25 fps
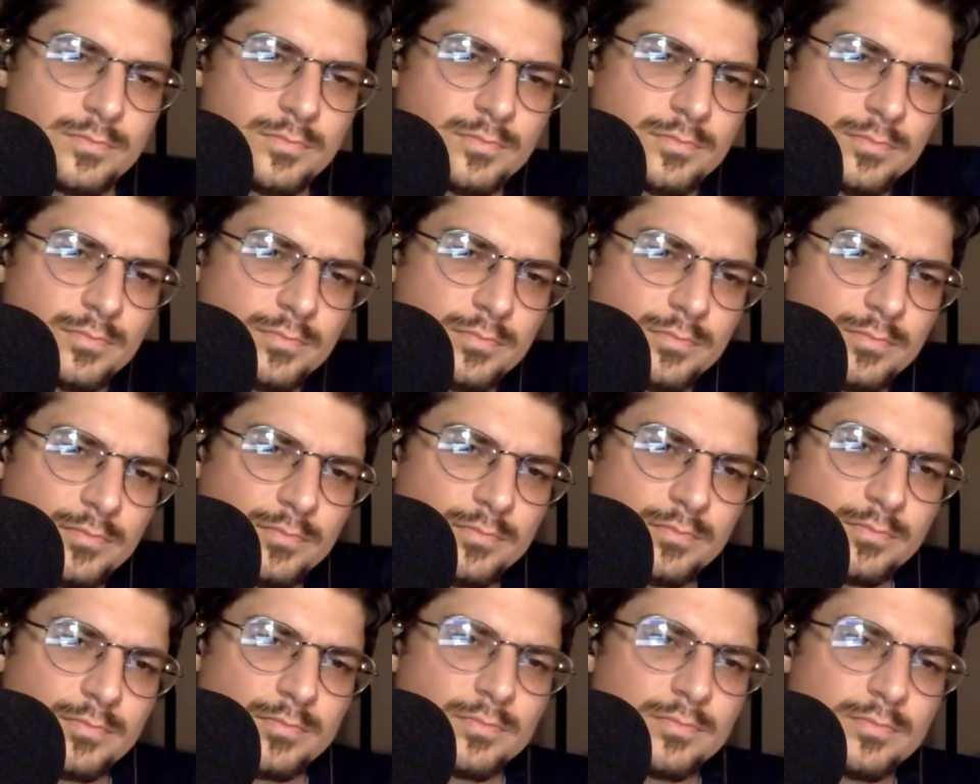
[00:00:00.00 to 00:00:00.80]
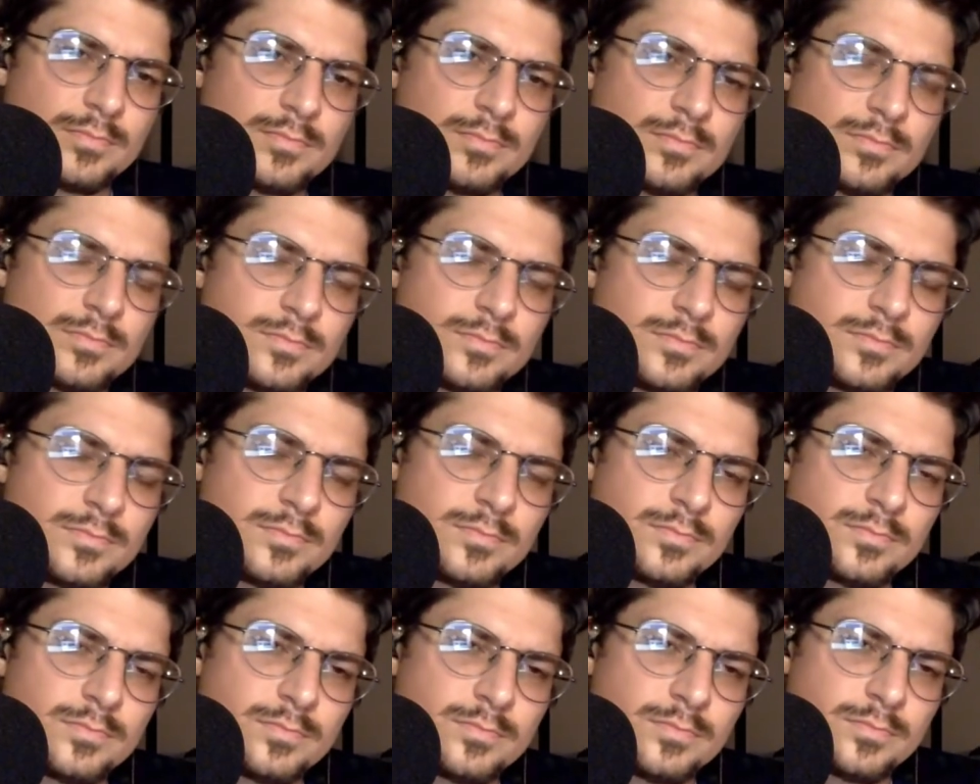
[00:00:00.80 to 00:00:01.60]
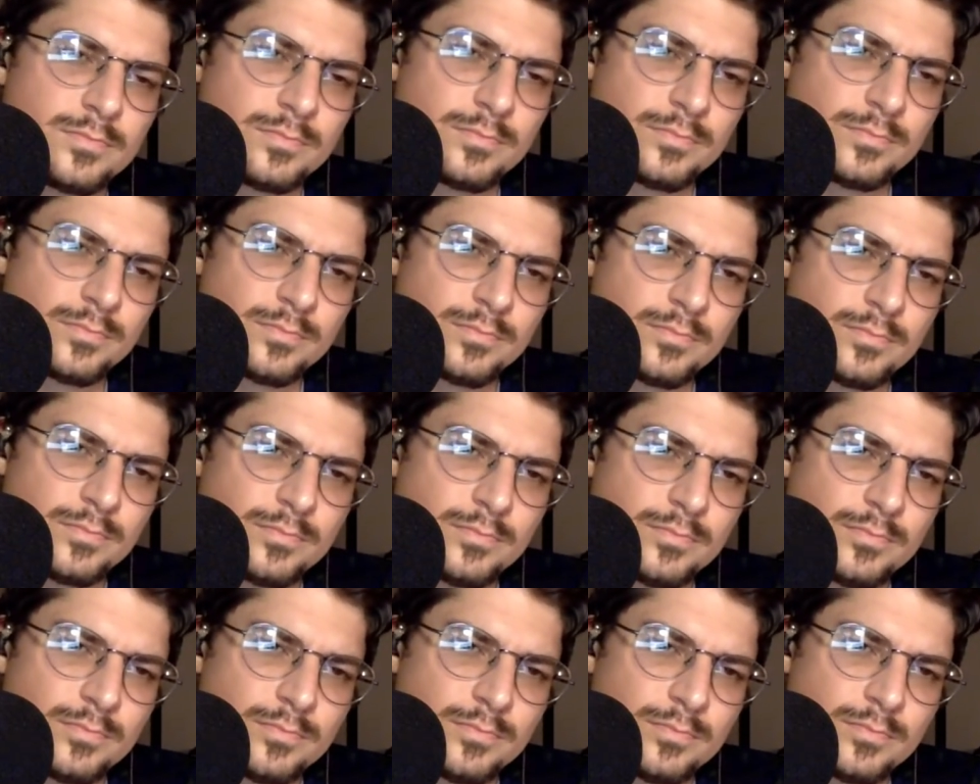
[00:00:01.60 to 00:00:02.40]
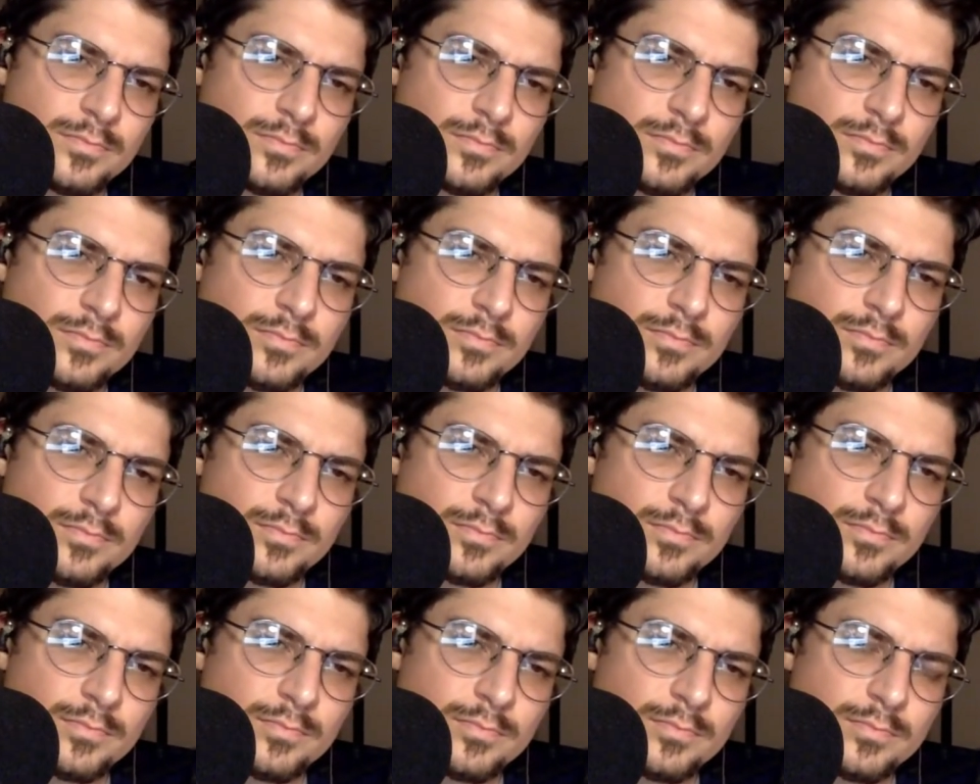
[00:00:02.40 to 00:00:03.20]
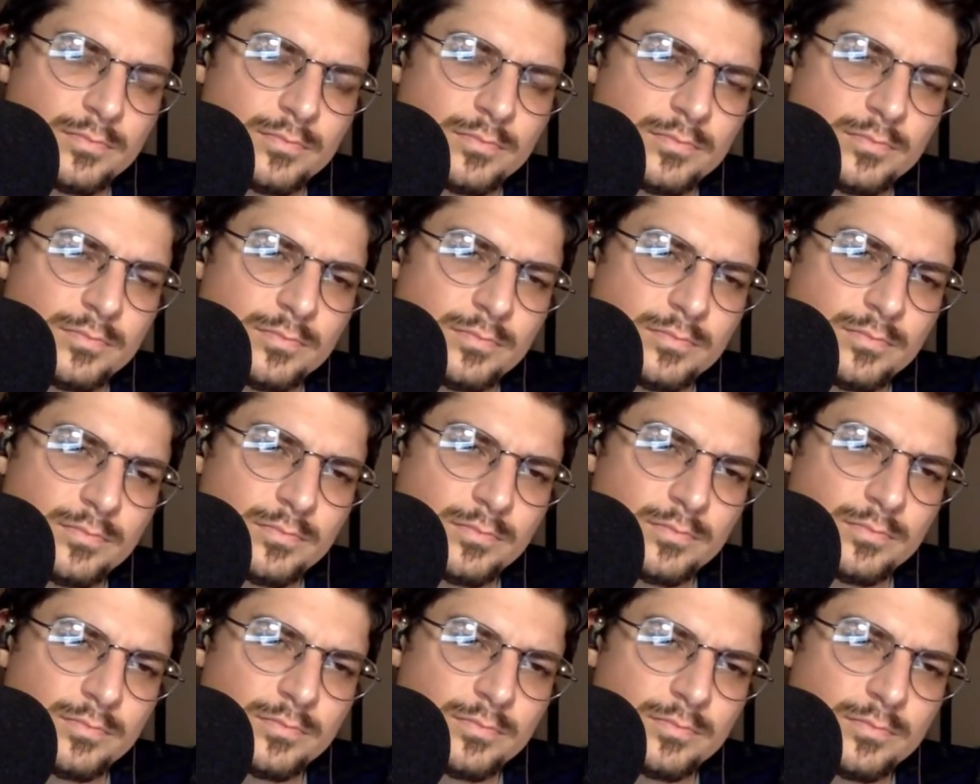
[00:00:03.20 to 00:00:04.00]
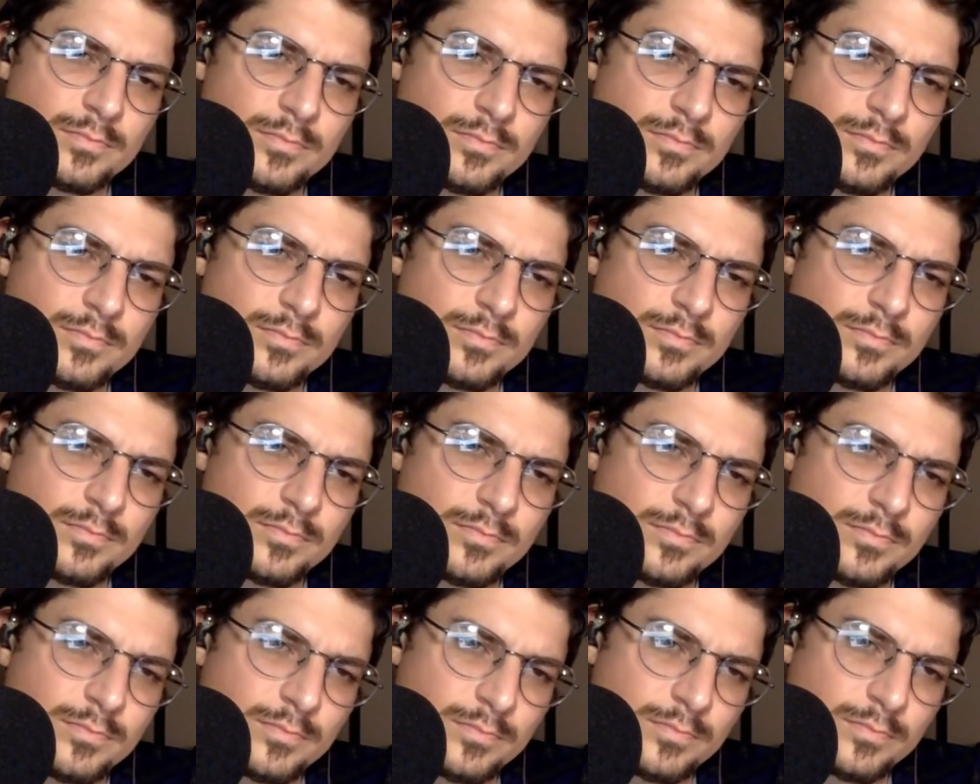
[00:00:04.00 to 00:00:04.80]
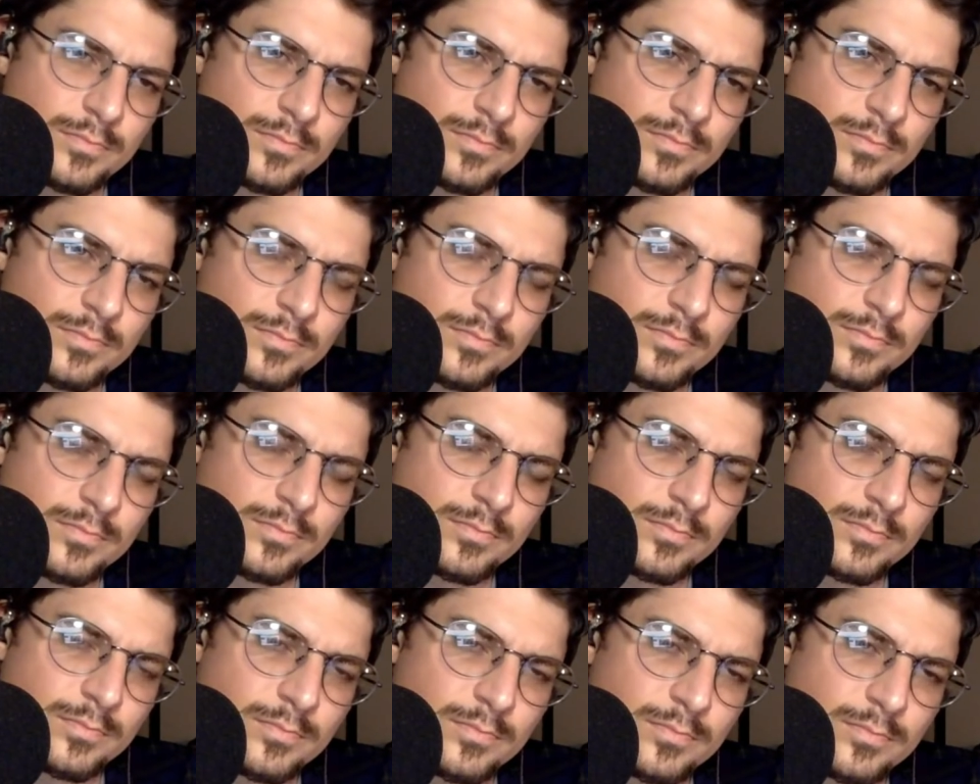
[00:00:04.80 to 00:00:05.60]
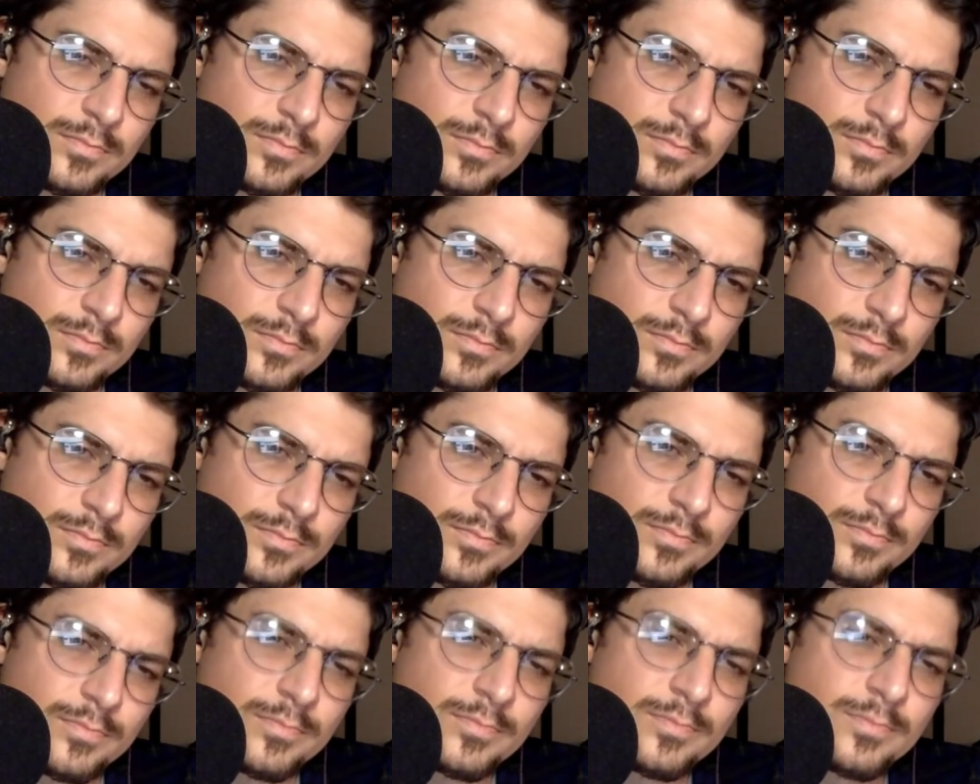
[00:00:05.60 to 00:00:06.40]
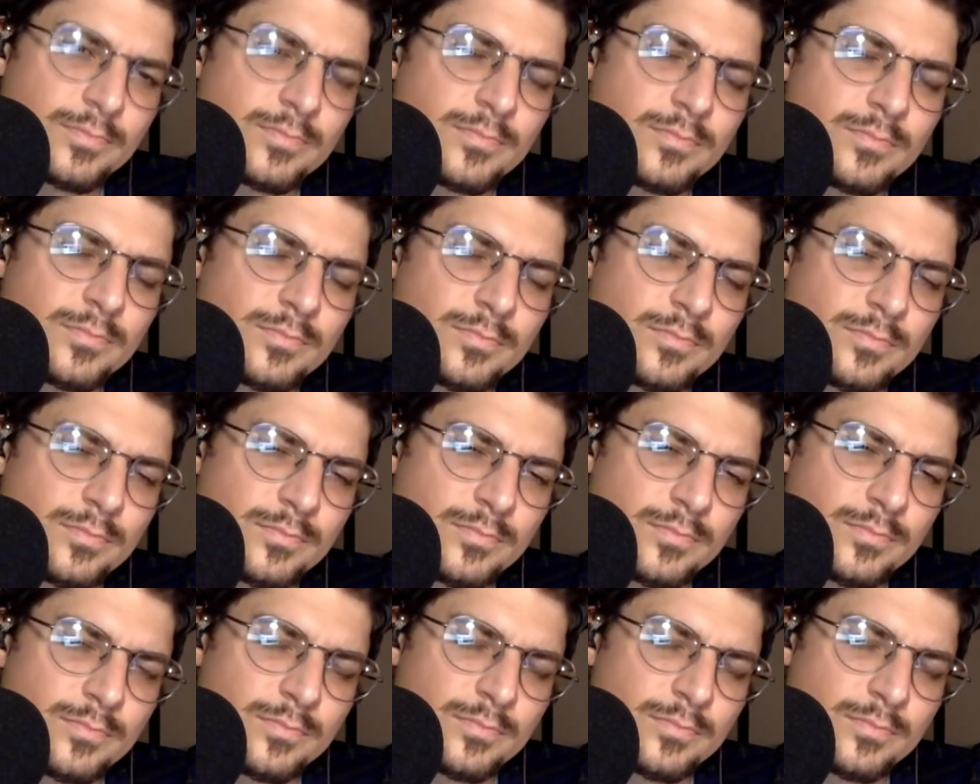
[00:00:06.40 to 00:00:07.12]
This person isn't speaking.